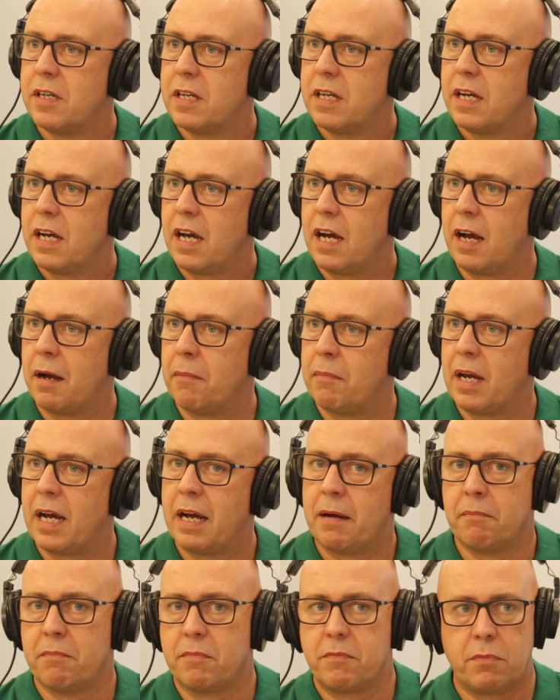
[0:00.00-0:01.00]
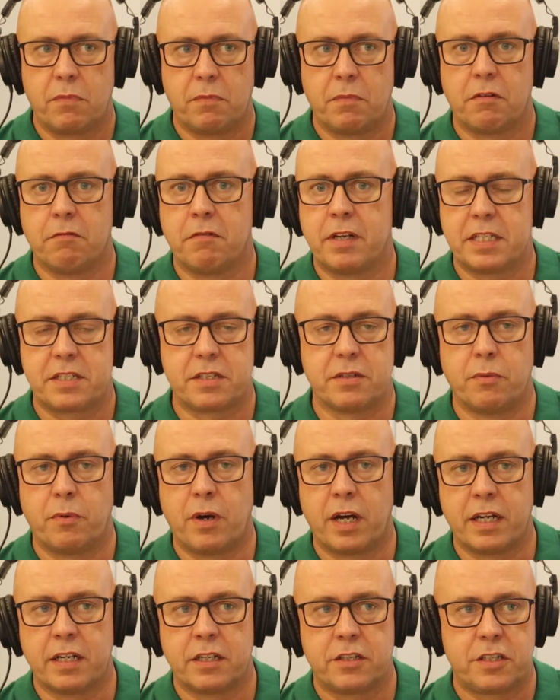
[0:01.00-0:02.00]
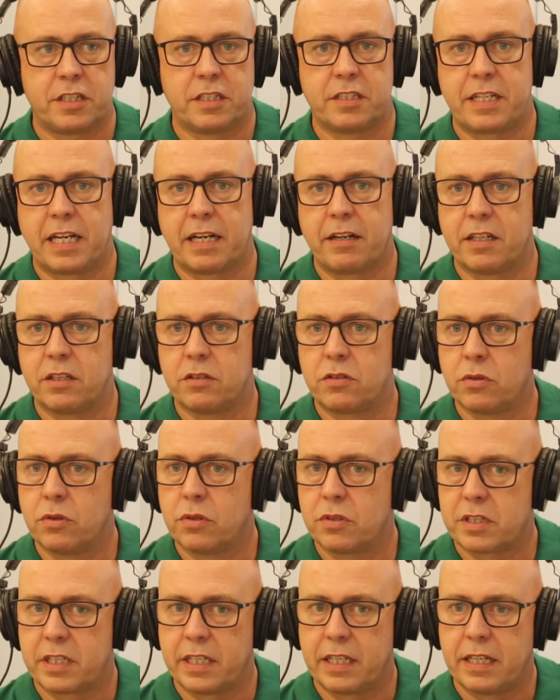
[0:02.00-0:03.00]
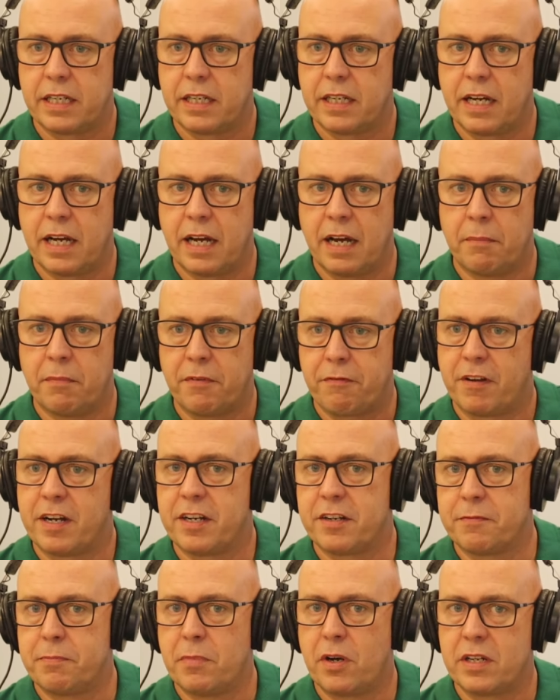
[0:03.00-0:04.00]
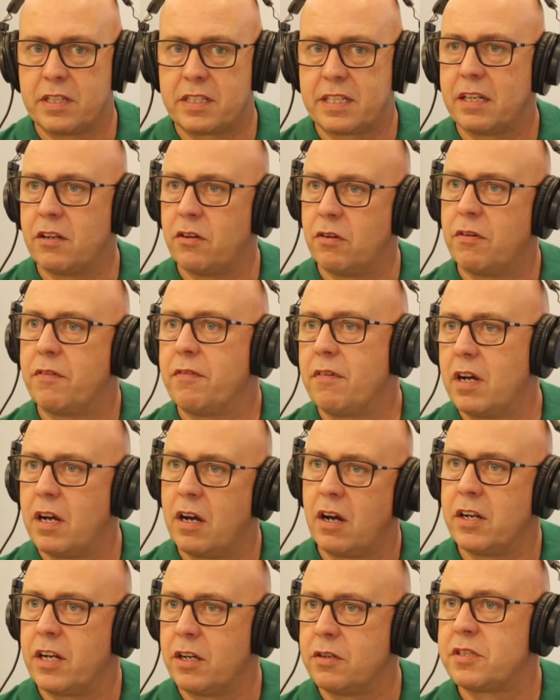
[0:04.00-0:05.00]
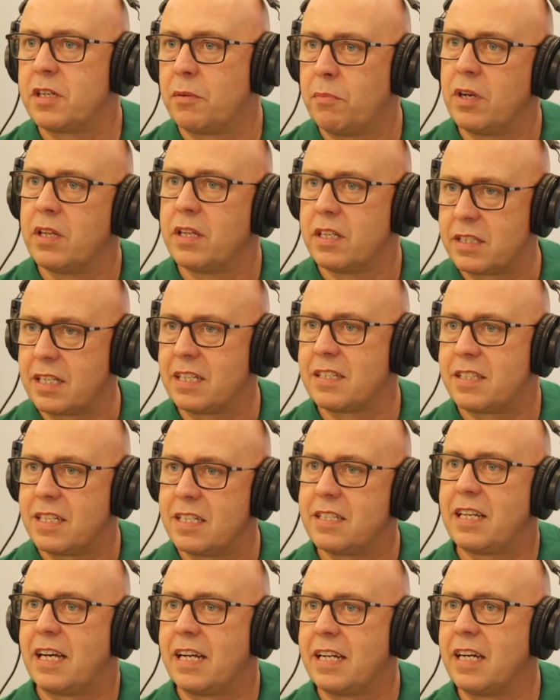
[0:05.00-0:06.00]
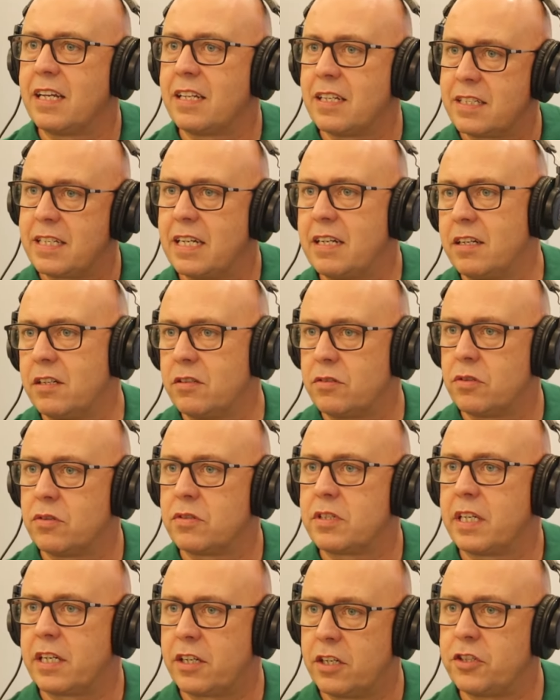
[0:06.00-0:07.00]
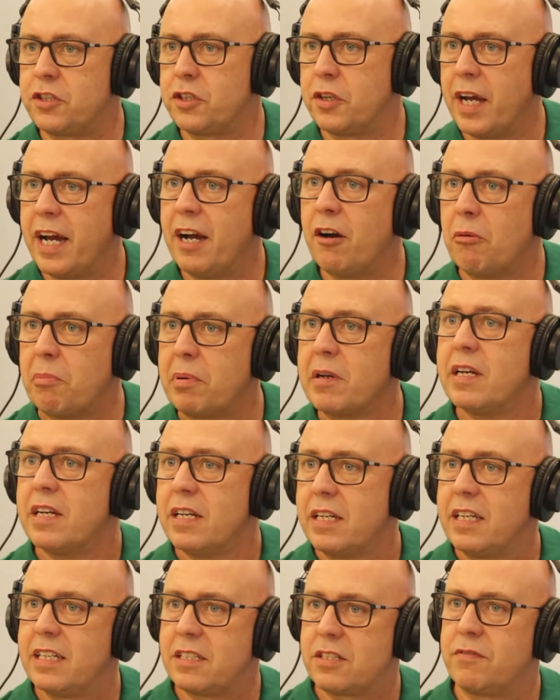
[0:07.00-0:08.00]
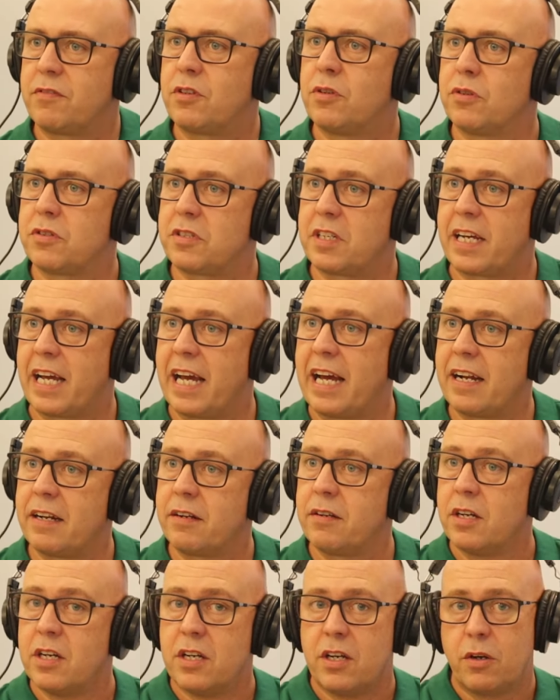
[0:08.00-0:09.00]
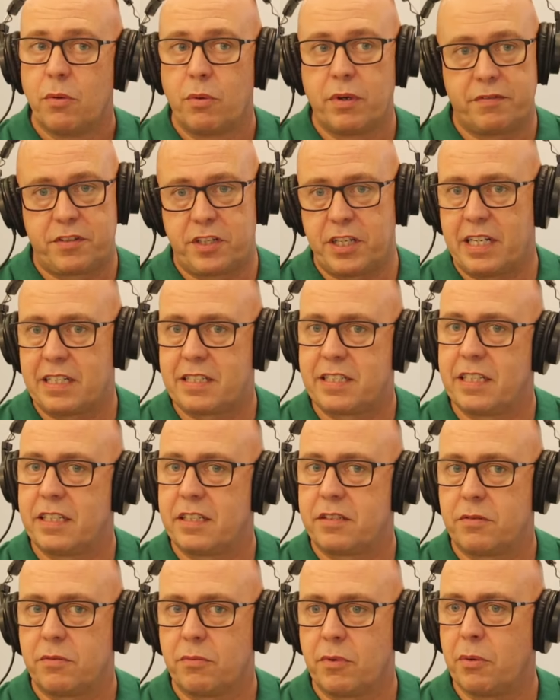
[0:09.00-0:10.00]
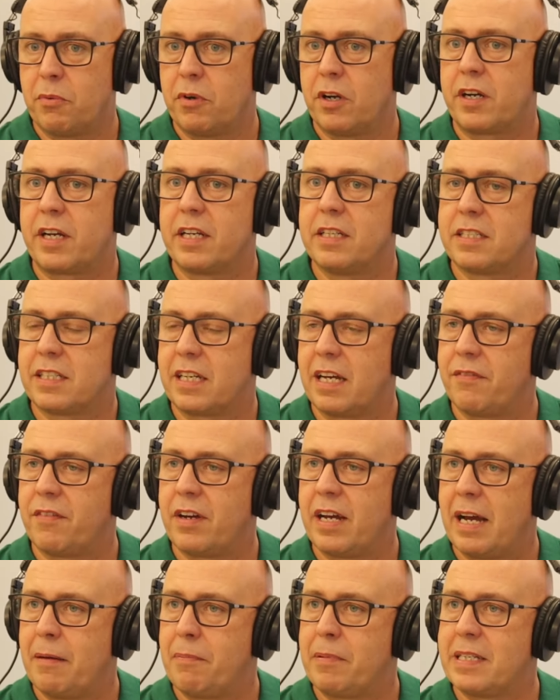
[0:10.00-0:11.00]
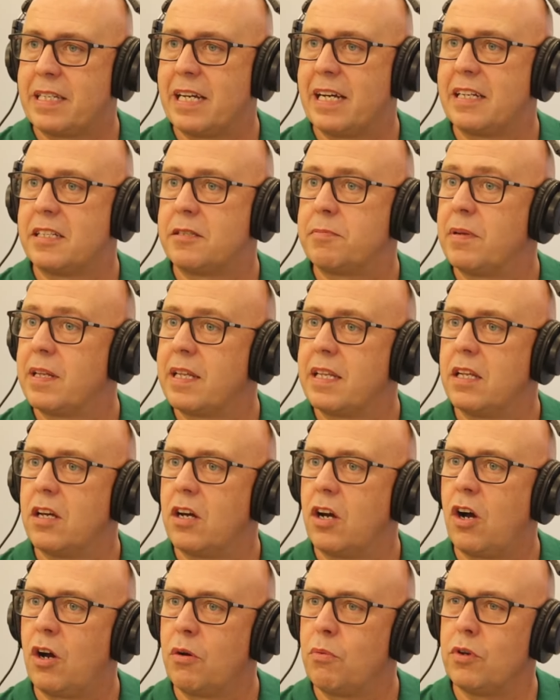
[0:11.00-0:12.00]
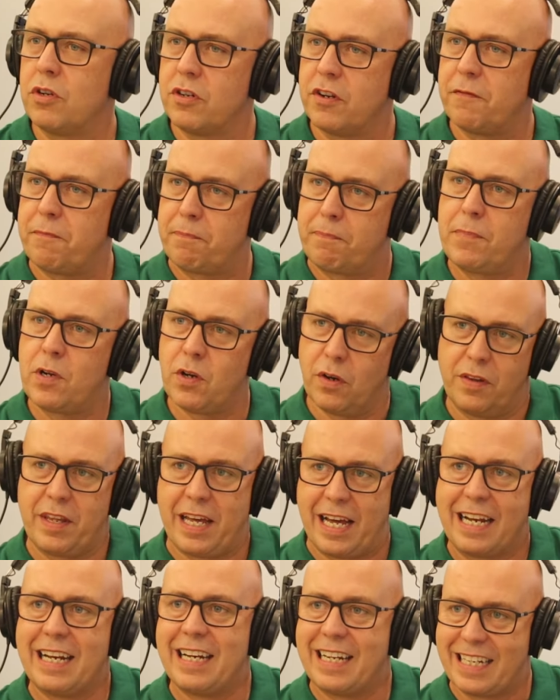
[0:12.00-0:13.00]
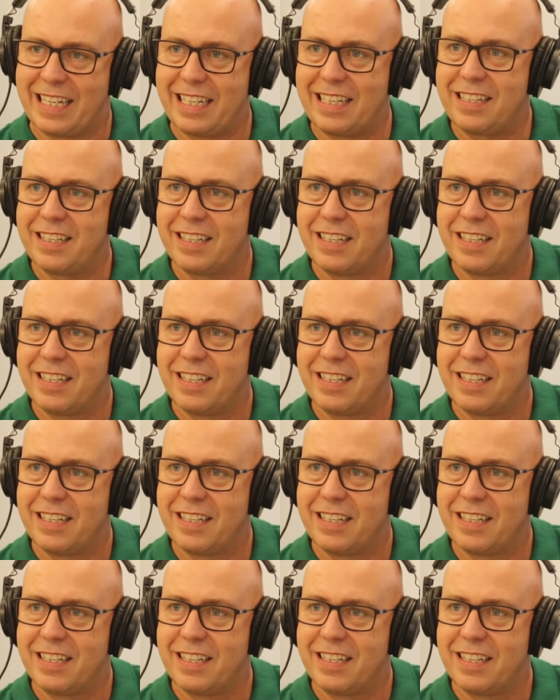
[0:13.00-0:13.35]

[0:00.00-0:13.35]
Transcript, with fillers: Okay. Um, um, my recent one, she's down in Dorset. Um, a friend of mine said, oh, I know someone that does this, that and the other down in Dorset. Could you help? Yeah. Yes, of course I can. We've chatted. We're working together. Happy days. But I wouldn't have got that lead